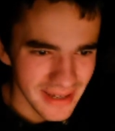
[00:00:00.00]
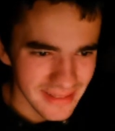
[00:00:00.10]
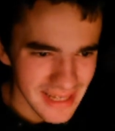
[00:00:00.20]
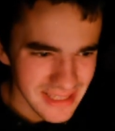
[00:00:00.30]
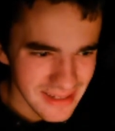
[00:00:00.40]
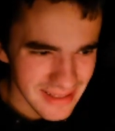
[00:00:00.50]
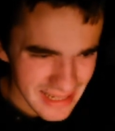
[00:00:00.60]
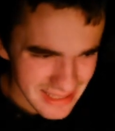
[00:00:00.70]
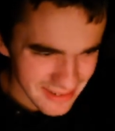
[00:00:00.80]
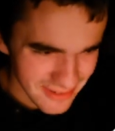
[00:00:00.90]
there's
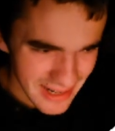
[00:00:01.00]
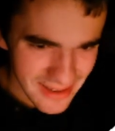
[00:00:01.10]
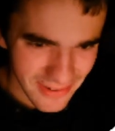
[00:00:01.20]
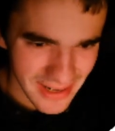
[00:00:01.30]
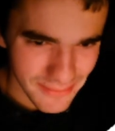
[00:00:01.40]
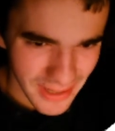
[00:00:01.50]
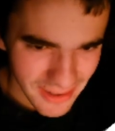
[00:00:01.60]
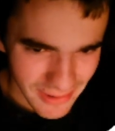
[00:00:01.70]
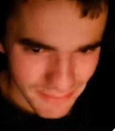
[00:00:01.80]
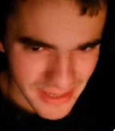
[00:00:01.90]
a really funny part
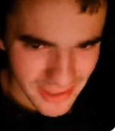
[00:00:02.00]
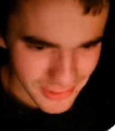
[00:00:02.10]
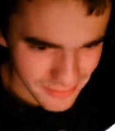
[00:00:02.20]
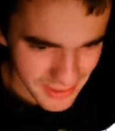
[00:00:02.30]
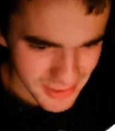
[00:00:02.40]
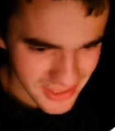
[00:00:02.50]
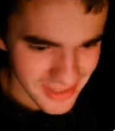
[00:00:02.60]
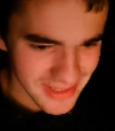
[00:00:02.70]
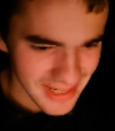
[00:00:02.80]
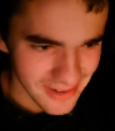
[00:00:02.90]
where Beelzebub is
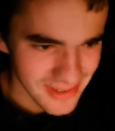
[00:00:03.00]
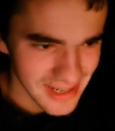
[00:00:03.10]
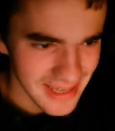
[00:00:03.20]
just totally